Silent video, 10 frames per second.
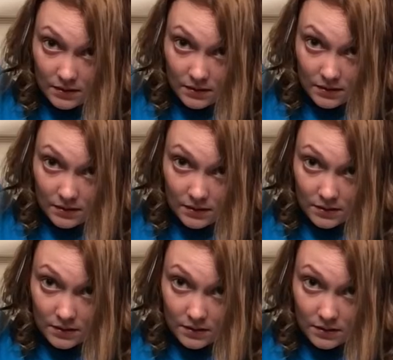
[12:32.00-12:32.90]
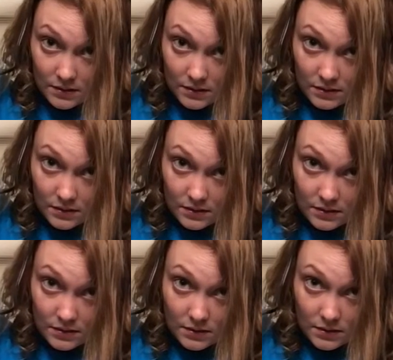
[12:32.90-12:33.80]

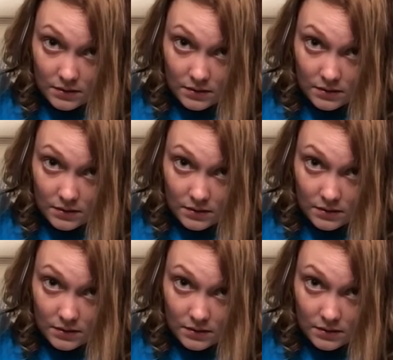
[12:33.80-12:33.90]
Nothing is said.